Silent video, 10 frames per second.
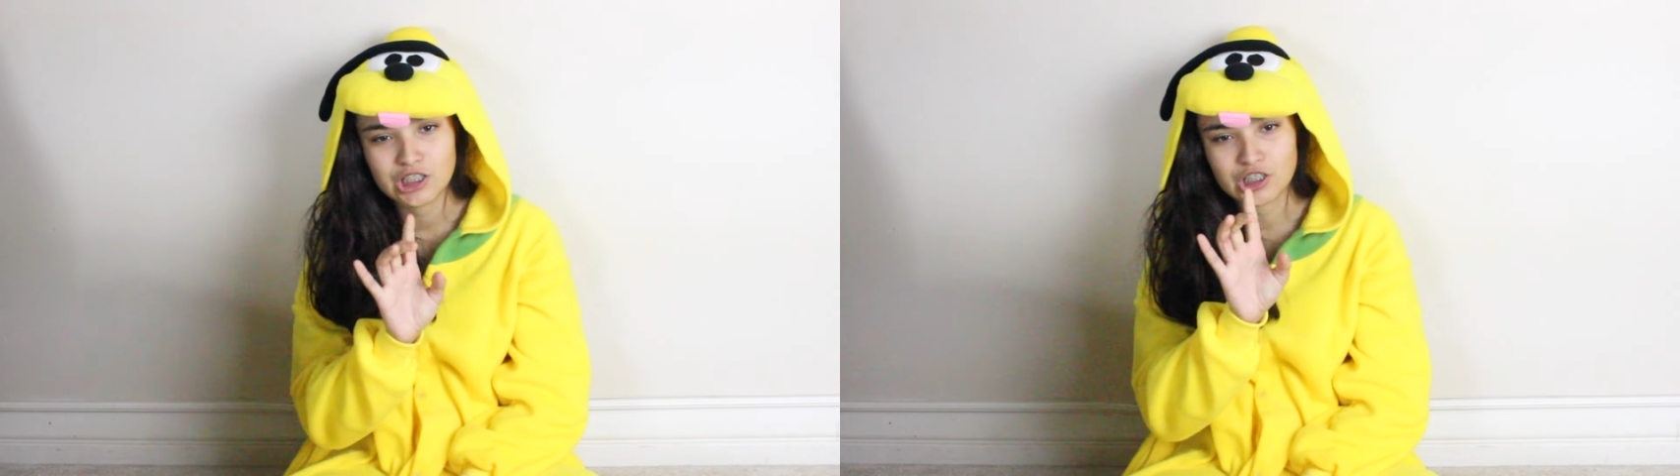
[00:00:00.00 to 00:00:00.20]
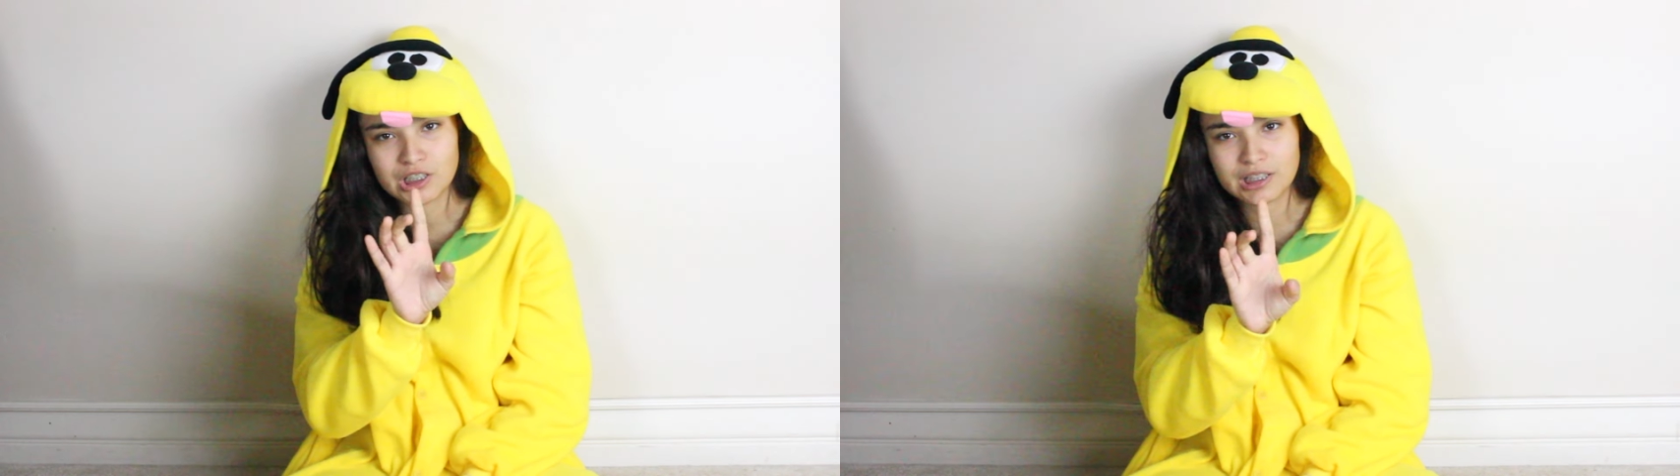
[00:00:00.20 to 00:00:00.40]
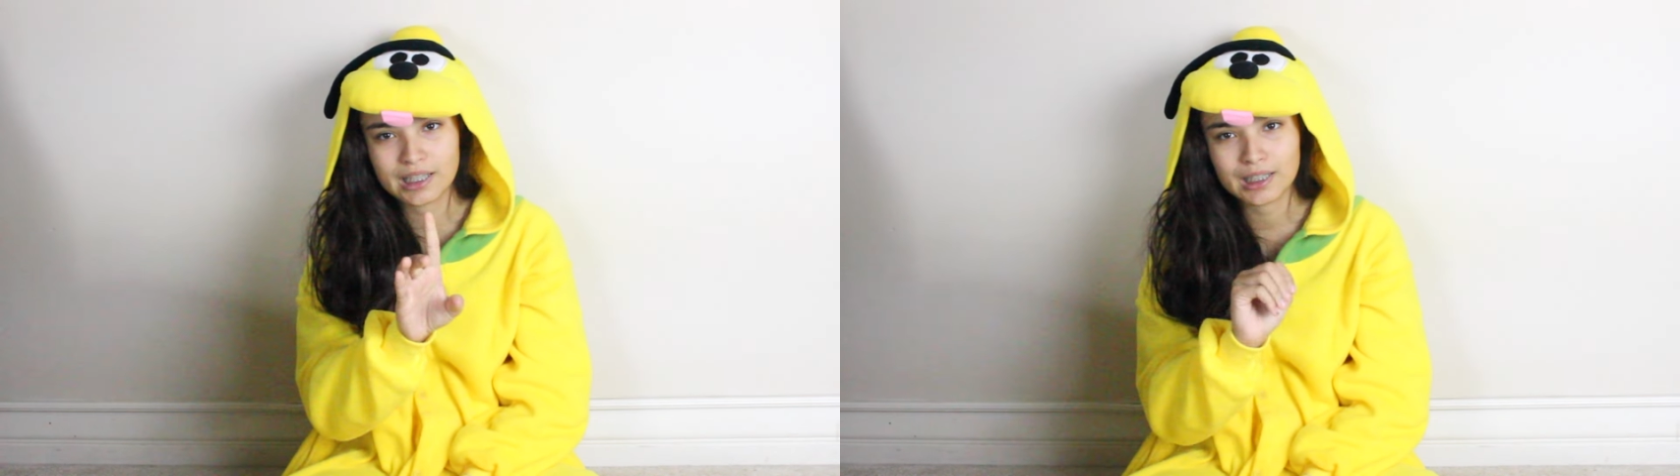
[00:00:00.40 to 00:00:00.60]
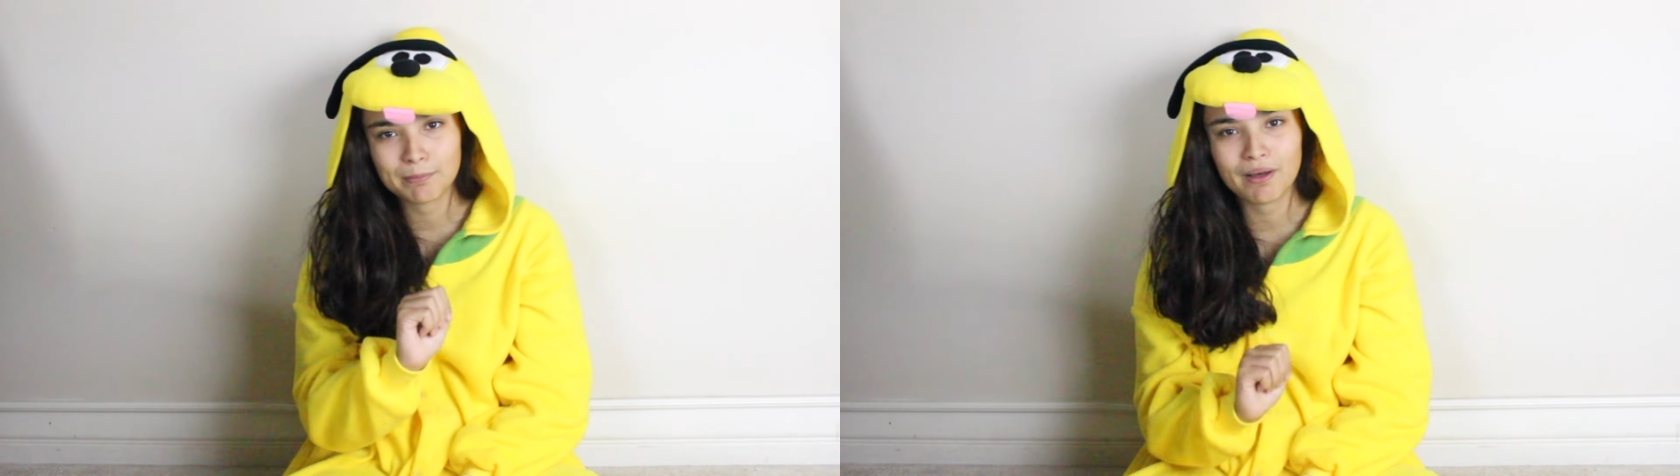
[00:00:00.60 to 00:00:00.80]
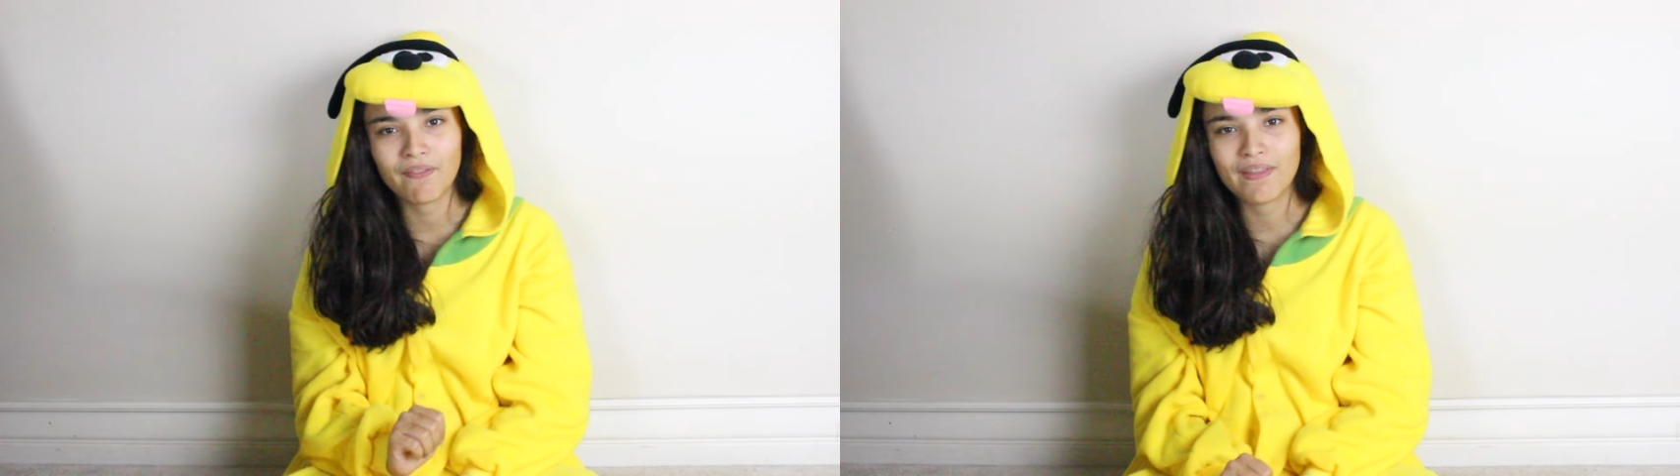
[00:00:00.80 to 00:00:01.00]
Just think
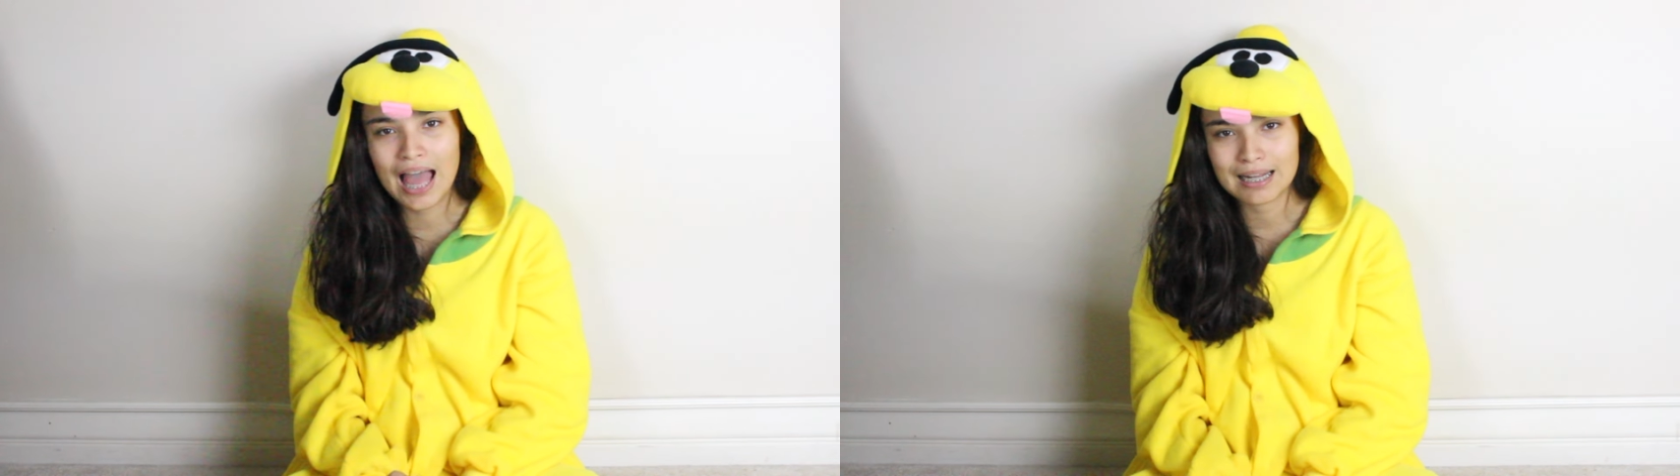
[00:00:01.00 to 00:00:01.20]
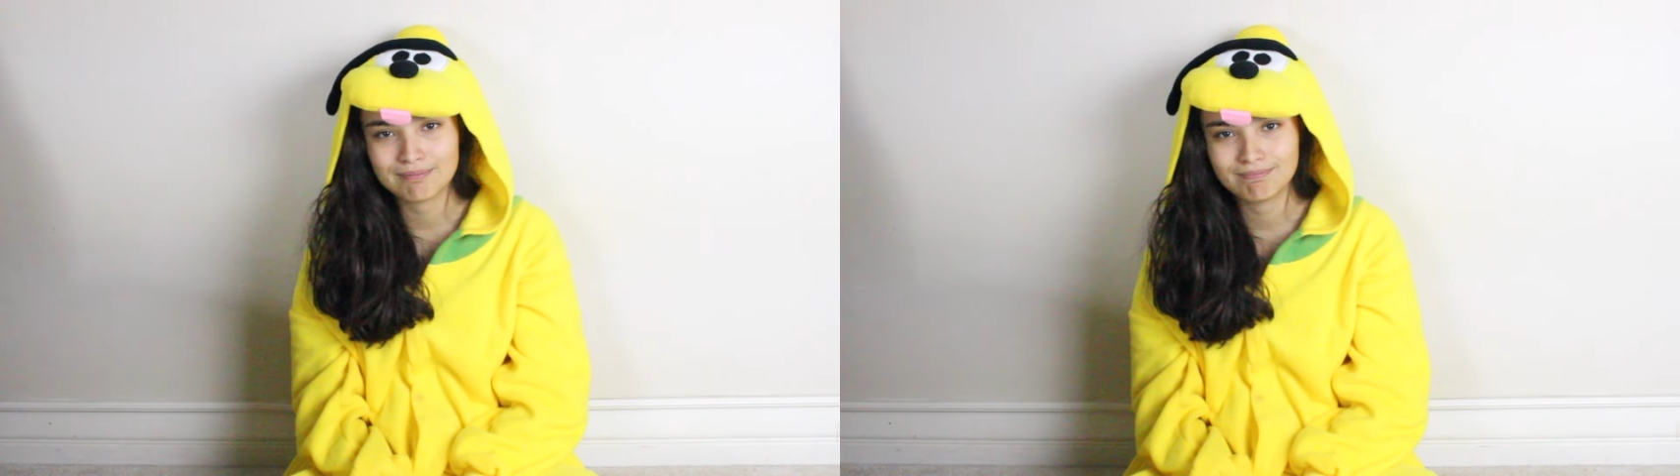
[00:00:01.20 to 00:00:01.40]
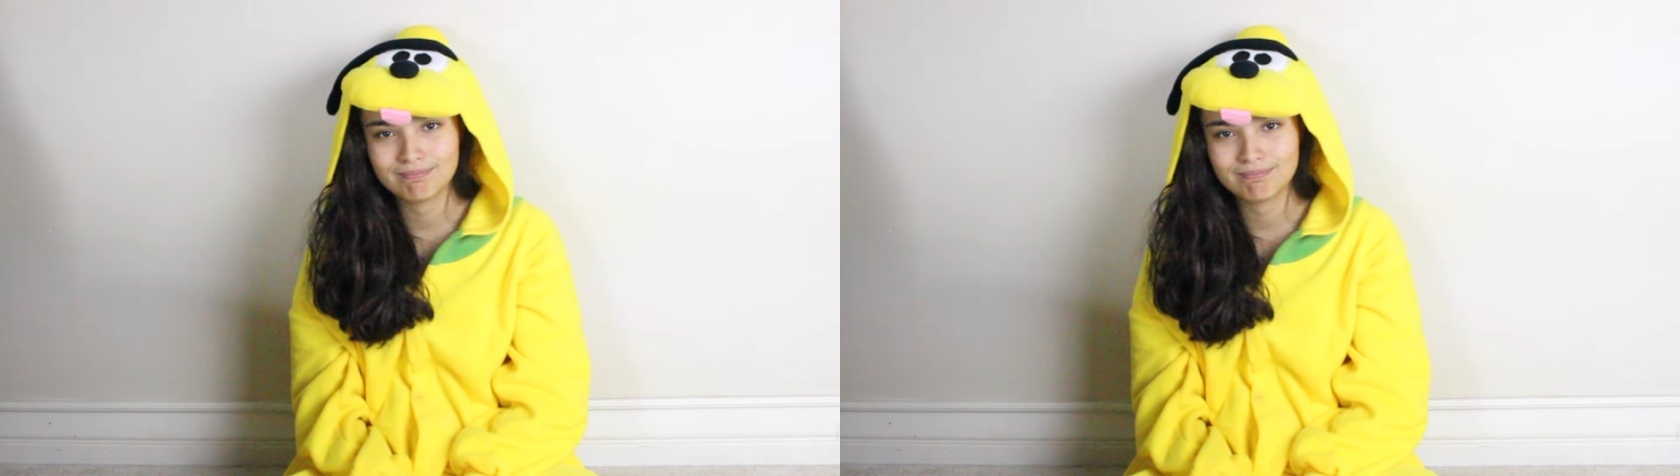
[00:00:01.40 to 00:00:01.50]
about that.